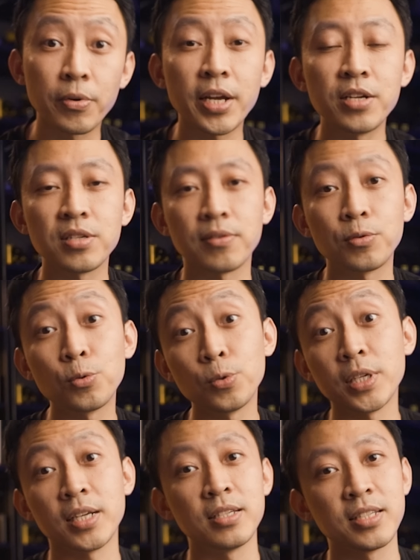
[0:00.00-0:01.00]
range of who
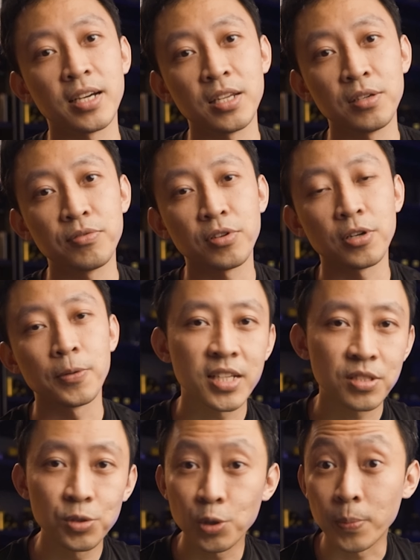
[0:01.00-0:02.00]
they're designing for.
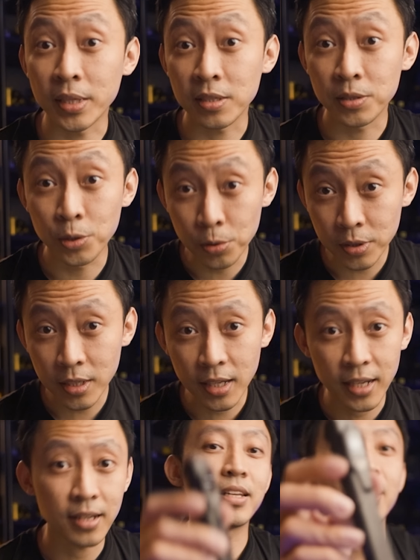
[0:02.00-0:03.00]
There's no better duty
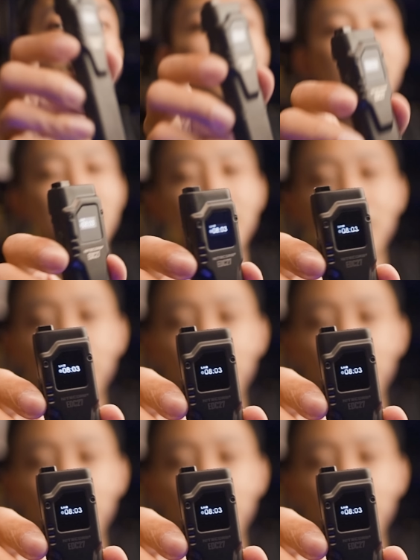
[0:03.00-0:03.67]
light that does this